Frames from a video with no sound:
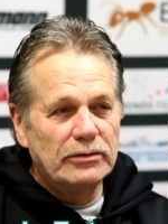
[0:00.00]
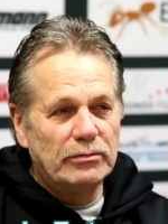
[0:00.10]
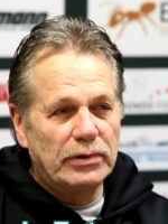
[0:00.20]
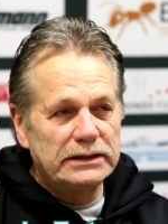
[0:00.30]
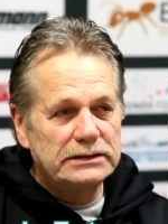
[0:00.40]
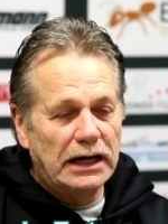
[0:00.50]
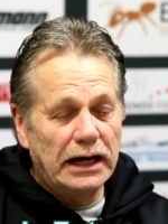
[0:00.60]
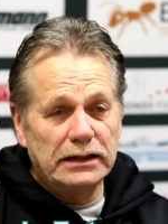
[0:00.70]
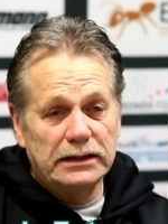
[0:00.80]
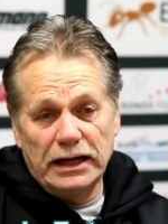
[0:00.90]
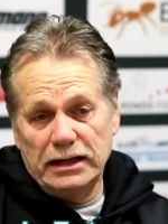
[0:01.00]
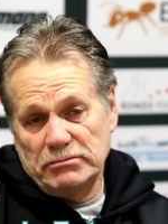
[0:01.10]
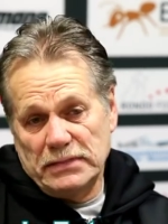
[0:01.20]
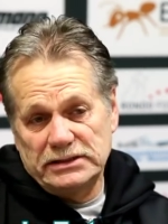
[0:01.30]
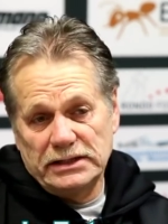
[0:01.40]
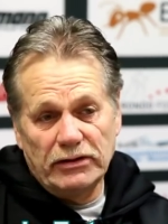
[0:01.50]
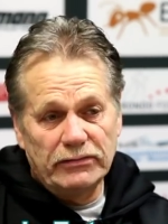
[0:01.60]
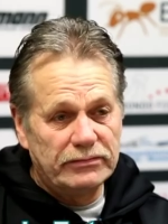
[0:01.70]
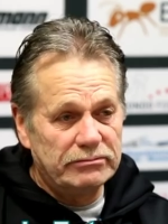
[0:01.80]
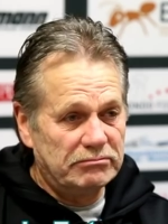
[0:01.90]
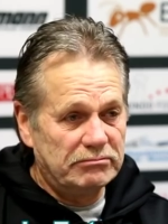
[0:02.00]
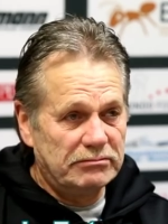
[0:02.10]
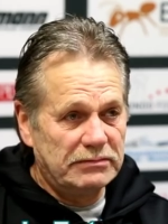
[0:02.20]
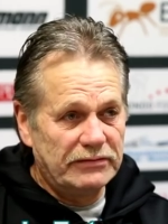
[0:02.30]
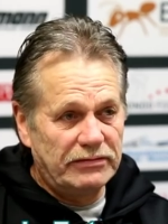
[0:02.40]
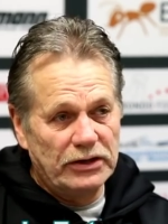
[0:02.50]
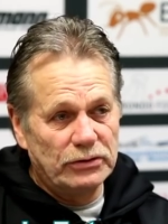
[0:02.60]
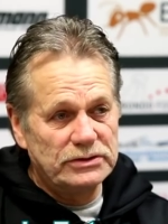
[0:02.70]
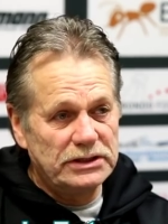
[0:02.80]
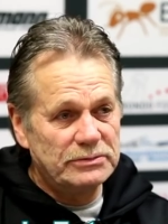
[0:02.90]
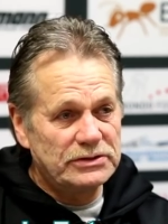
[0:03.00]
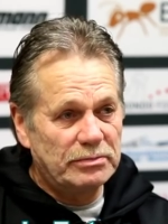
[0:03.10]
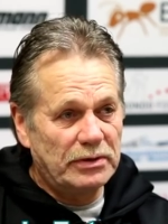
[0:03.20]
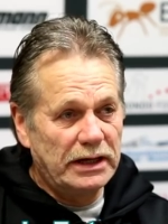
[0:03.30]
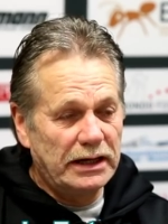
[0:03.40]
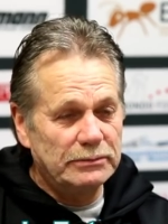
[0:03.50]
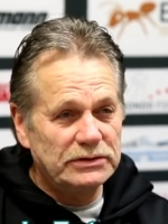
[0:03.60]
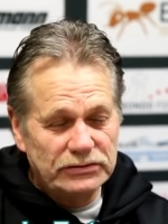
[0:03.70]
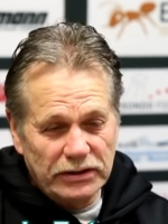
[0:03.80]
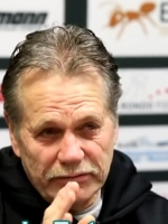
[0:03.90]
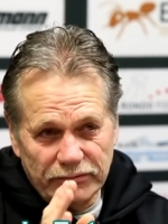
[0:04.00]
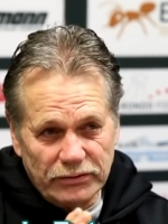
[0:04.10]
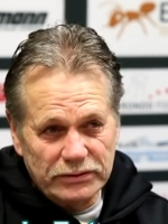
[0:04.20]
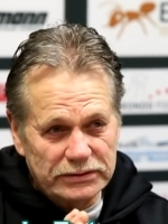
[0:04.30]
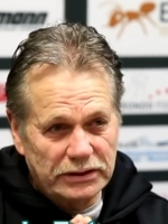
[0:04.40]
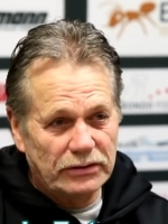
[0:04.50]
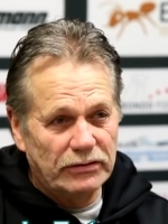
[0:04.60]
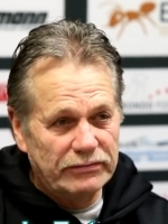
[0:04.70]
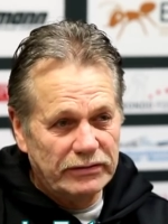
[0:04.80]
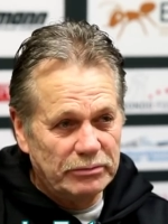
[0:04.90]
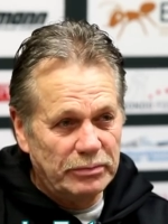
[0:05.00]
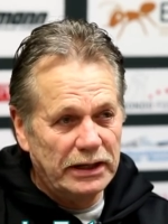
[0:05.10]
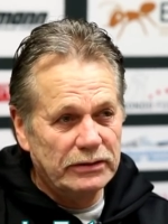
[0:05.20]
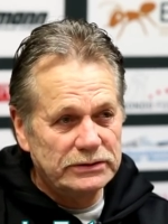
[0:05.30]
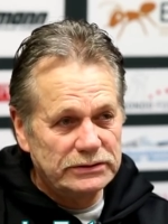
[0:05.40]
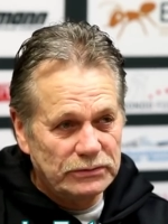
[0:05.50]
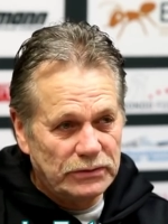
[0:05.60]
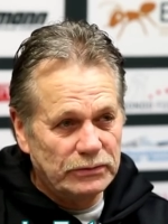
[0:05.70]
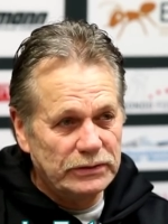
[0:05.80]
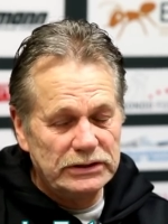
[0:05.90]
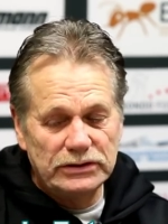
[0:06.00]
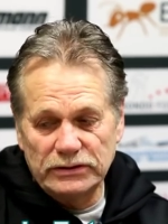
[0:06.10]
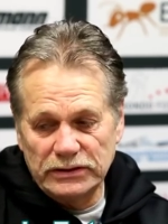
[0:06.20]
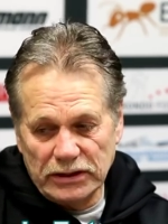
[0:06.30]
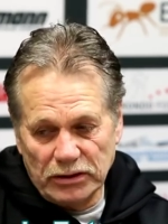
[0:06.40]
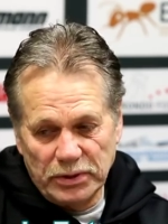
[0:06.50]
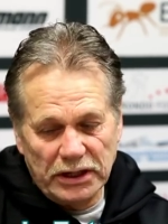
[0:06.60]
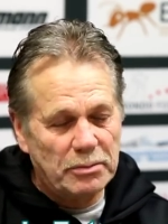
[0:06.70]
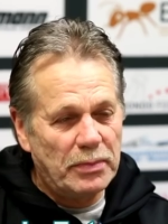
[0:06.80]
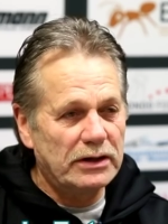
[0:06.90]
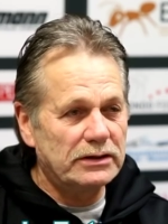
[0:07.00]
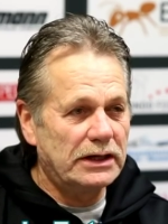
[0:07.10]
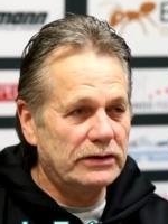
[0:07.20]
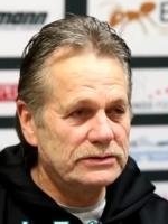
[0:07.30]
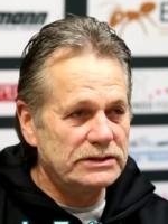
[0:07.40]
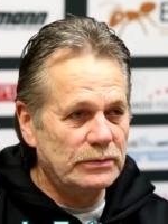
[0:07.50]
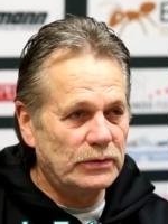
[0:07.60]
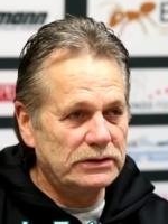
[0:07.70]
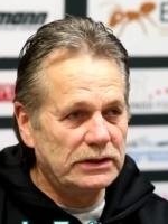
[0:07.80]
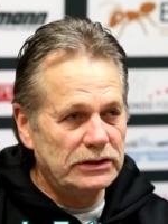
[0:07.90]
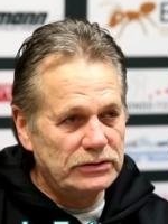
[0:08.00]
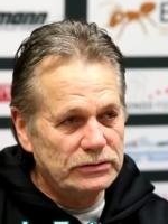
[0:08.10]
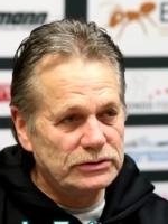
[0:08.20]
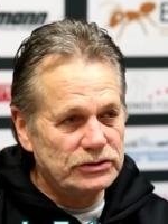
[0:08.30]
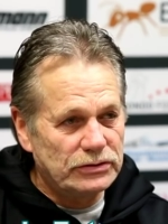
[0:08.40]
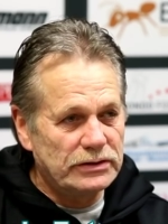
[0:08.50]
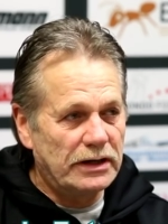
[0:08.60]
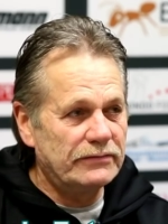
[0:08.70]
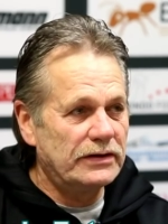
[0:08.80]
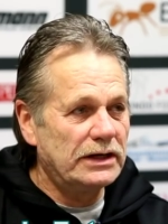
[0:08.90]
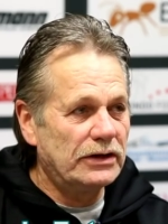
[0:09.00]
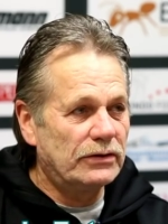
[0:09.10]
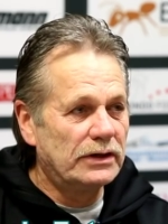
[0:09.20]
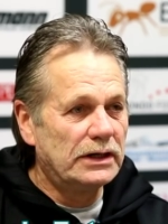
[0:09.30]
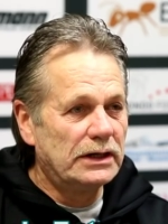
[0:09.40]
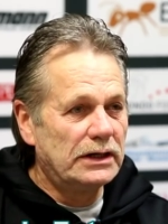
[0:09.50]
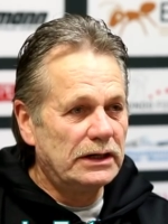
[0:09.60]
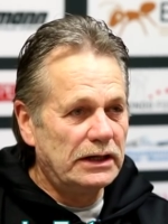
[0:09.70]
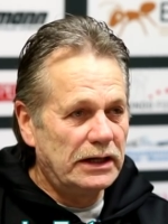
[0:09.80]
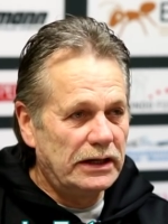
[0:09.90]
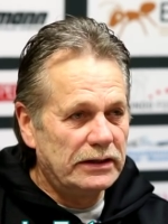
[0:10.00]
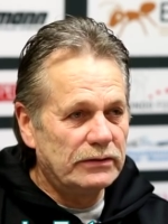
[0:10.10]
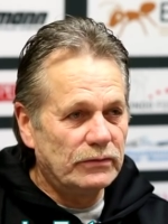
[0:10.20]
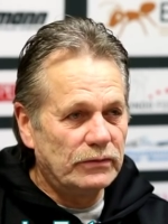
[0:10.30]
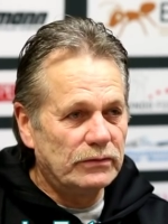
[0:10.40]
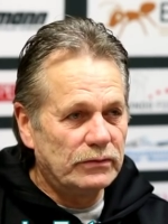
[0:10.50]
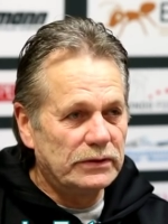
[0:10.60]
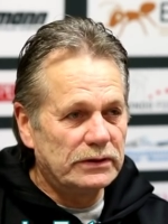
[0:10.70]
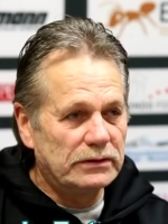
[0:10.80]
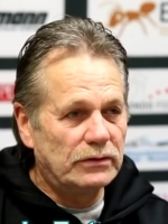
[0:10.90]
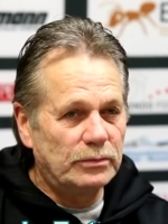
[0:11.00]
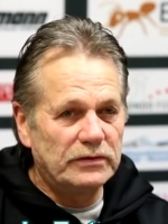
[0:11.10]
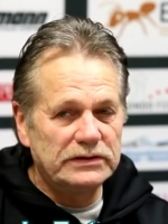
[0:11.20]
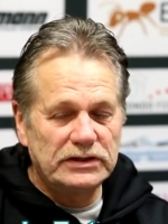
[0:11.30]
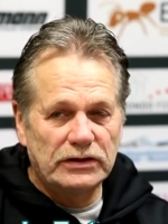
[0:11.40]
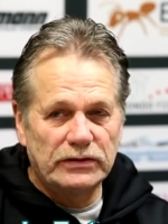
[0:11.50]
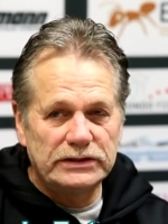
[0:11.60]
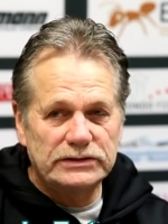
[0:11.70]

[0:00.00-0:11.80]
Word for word: But I, again, myself, if I know teams are playing, I'm just trying to focus on the Krefeld Penguins and what we do, and then I'll pick apart the other team, what they do, and show it on video, and we'll hopefully generate